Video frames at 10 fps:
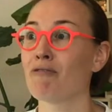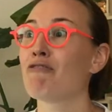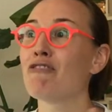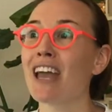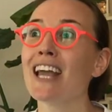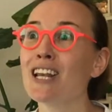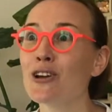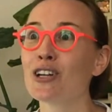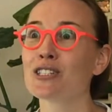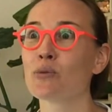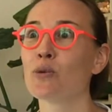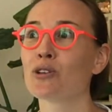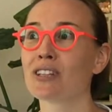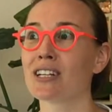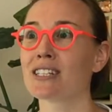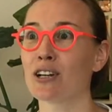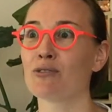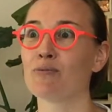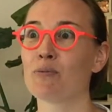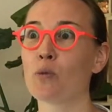failure is a word that is kind of
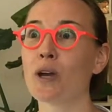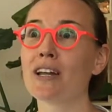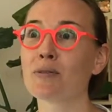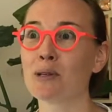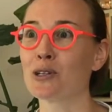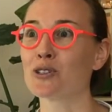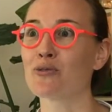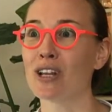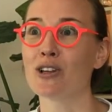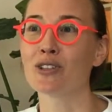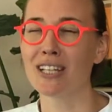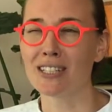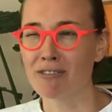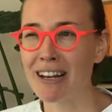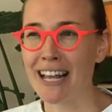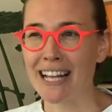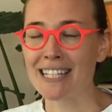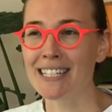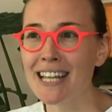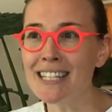weird, because failure doesn't really
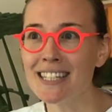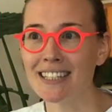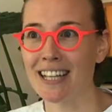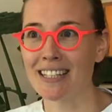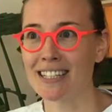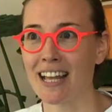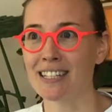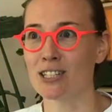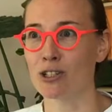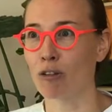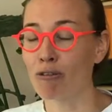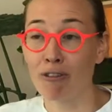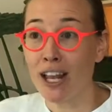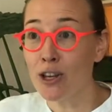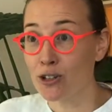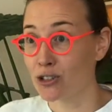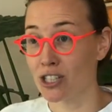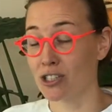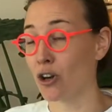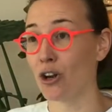exist in that sense. It's not failure, it's
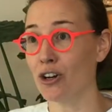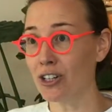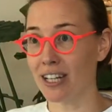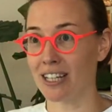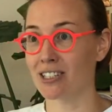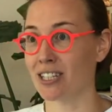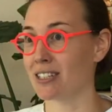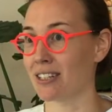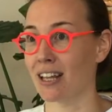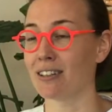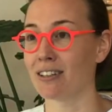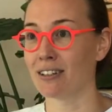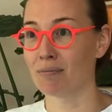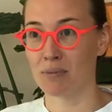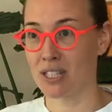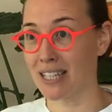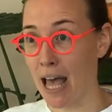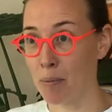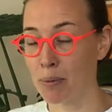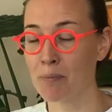just learning, it's just another
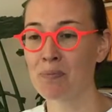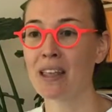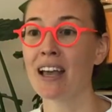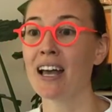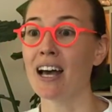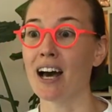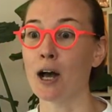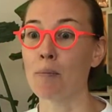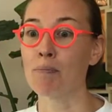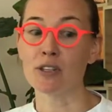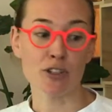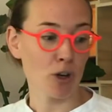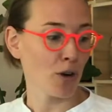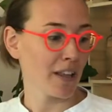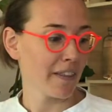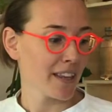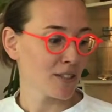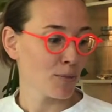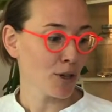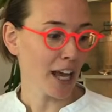step. So in this
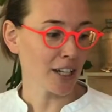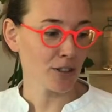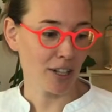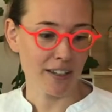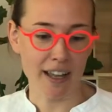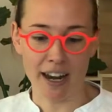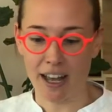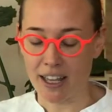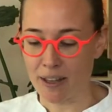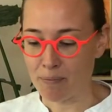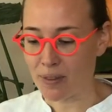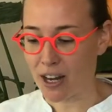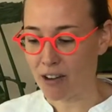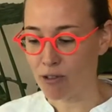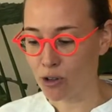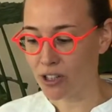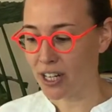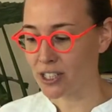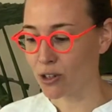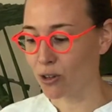book actually that I wrote, that
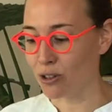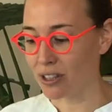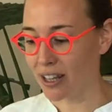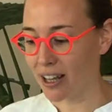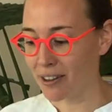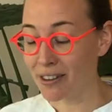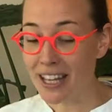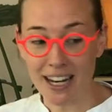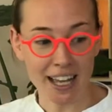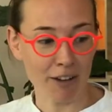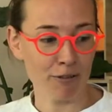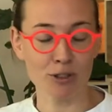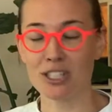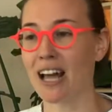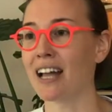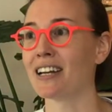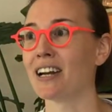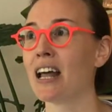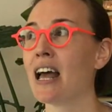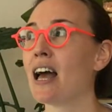is called Think Like a Food Designer,
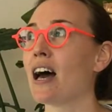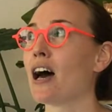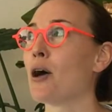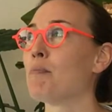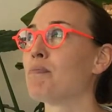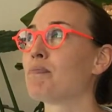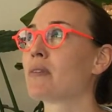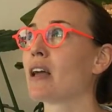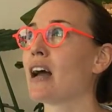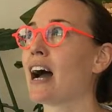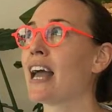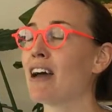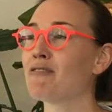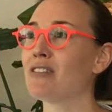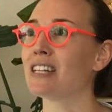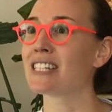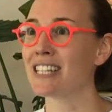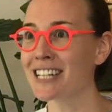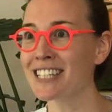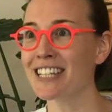I have
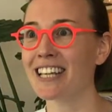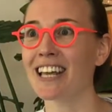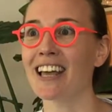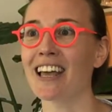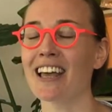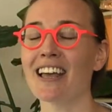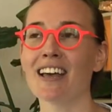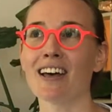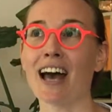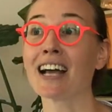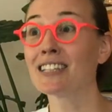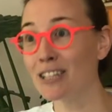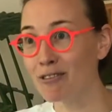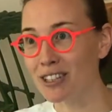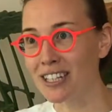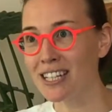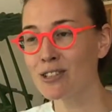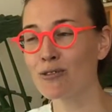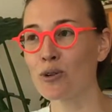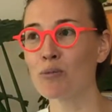60 activities
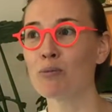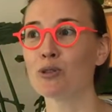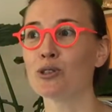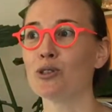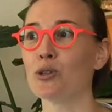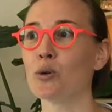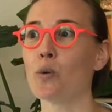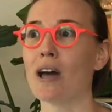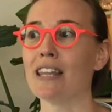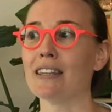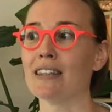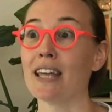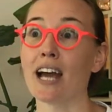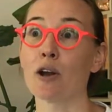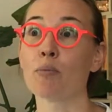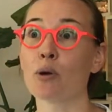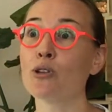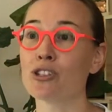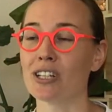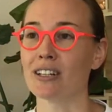for people to do when they are
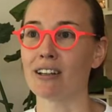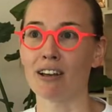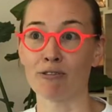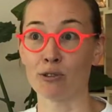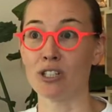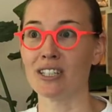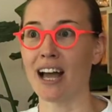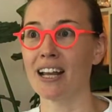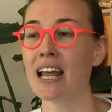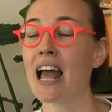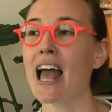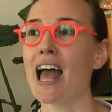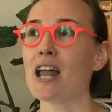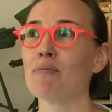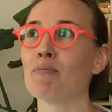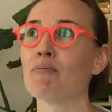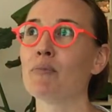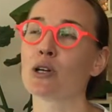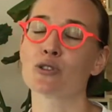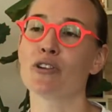approaching food design. And
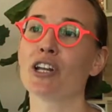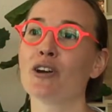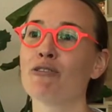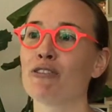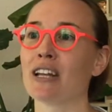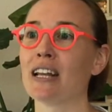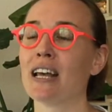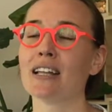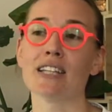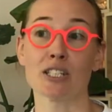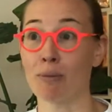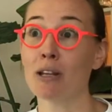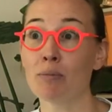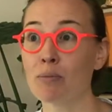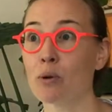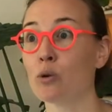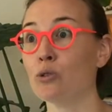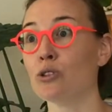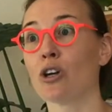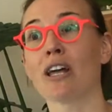because very often there's many people who do
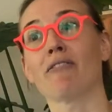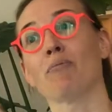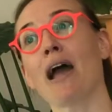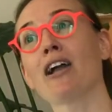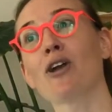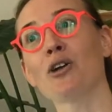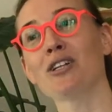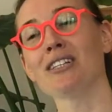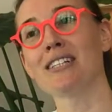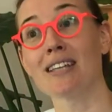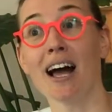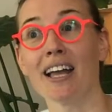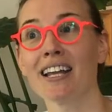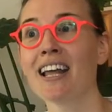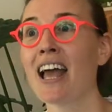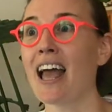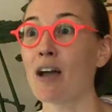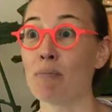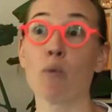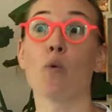not have a background in design
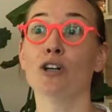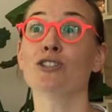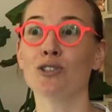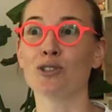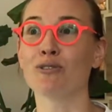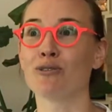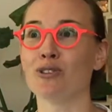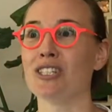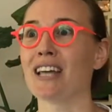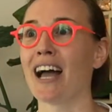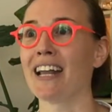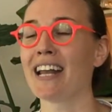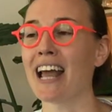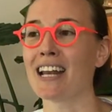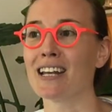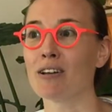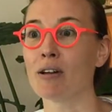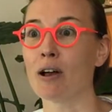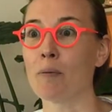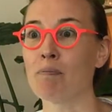but want to do food design, and
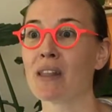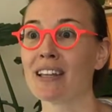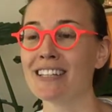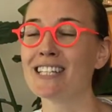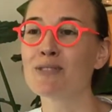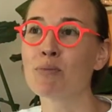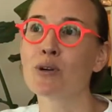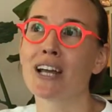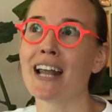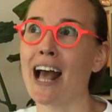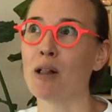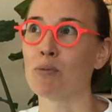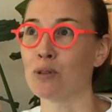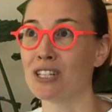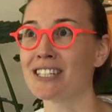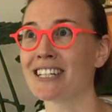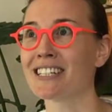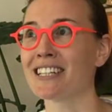this book can help with the 60